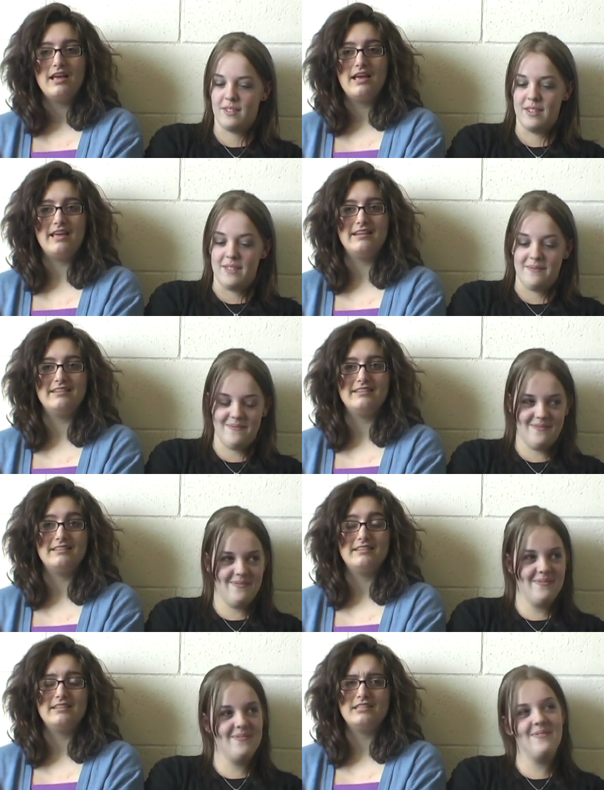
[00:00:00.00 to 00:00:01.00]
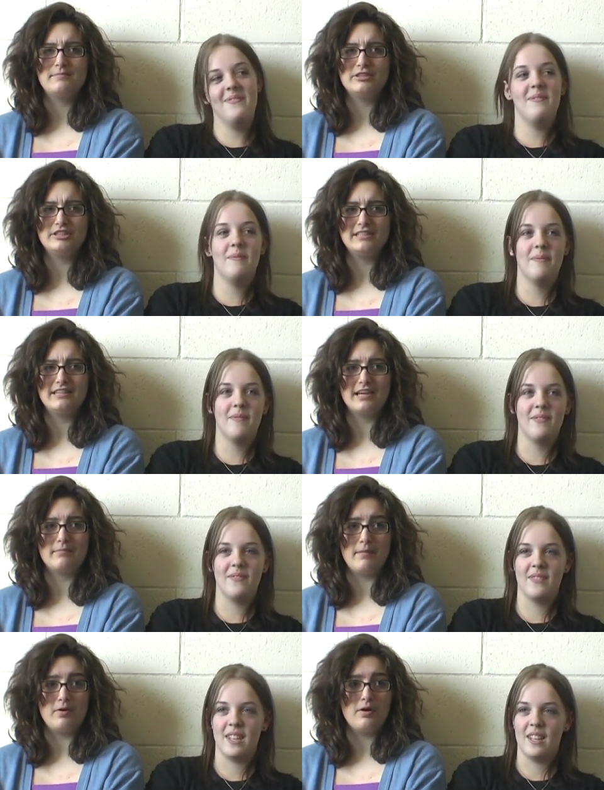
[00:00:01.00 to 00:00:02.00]
Speaker 1: And he especially didn't like
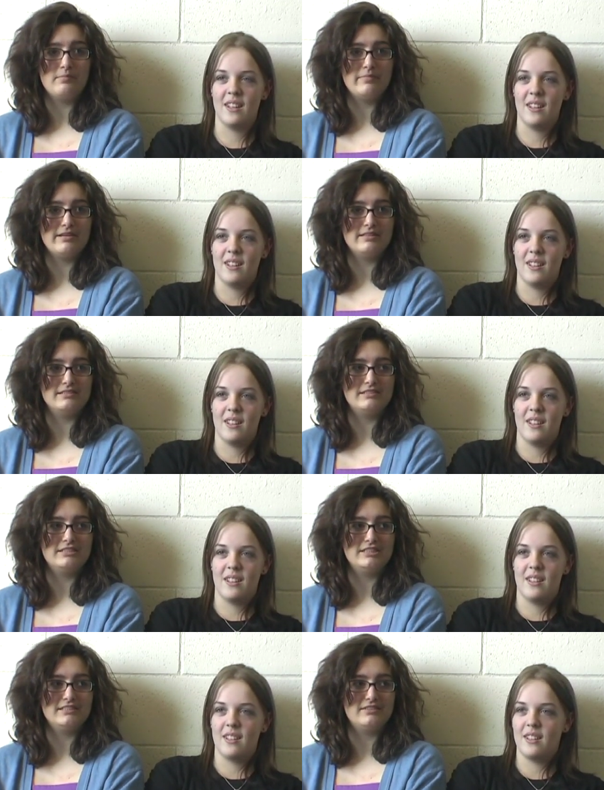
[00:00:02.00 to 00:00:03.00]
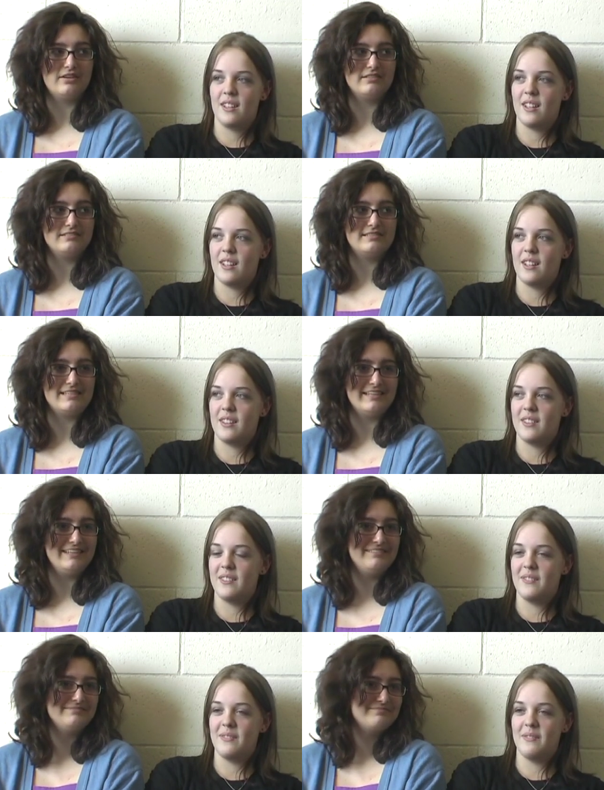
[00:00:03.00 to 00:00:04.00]
my mom because she's not
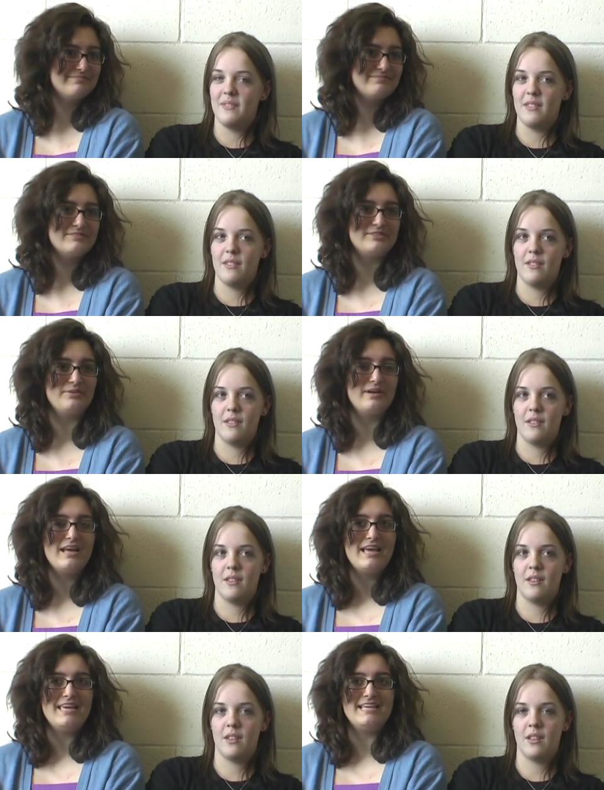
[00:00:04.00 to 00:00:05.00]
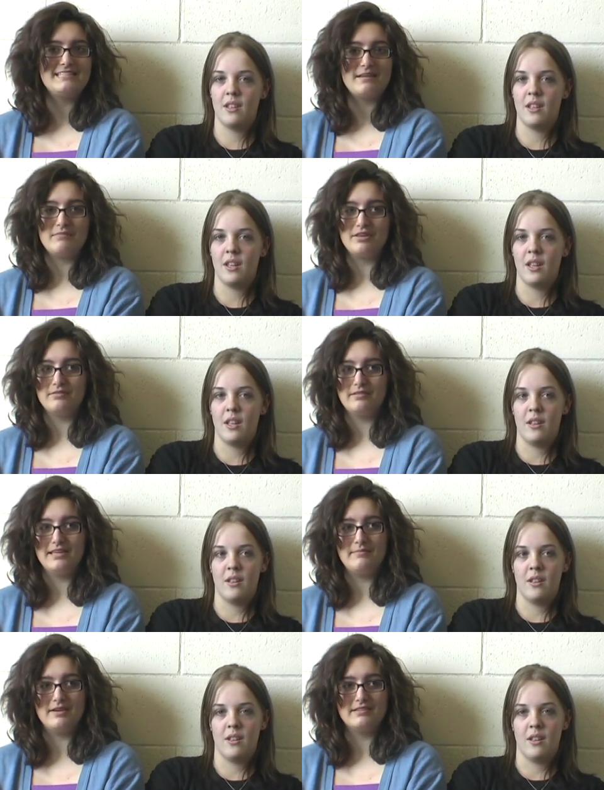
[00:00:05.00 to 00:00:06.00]
skinny. So he sent me
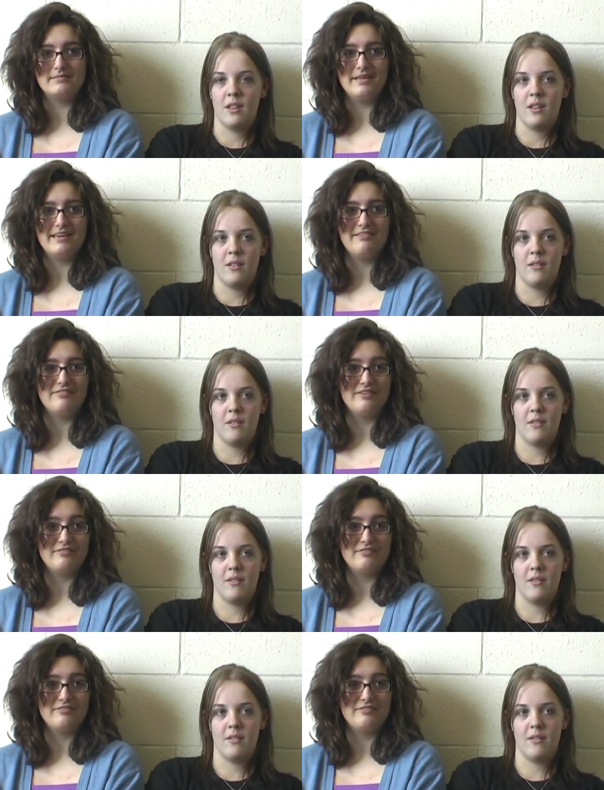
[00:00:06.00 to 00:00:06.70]
emails making fun